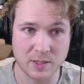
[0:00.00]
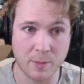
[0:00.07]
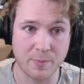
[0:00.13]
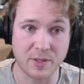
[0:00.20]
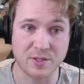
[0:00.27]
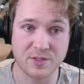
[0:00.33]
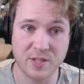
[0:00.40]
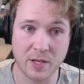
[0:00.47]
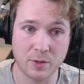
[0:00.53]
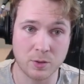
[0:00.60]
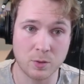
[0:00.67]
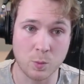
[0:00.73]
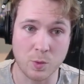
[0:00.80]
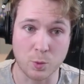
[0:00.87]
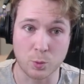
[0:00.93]
Something
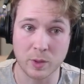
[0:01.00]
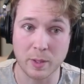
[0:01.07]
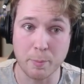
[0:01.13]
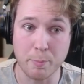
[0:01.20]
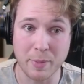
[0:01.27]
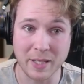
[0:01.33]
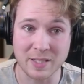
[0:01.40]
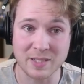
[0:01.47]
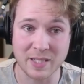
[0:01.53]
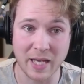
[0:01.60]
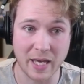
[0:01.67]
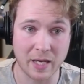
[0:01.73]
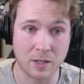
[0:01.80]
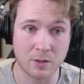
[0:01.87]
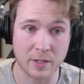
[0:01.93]
subtle with a really big
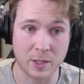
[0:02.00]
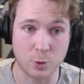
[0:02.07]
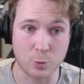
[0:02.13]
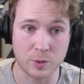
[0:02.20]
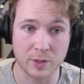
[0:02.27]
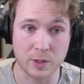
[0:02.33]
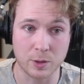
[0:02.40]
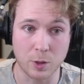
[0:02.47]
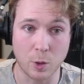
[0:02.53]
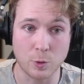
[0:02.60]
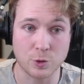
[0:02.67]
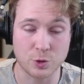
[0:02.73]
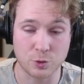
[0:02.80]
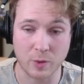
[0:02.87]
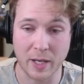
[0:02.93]
scale and a really low
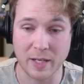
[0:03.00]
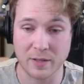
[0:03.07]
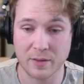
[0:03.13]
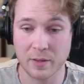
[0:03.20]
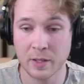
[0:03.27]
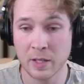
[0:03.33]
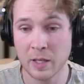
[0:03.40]
strength.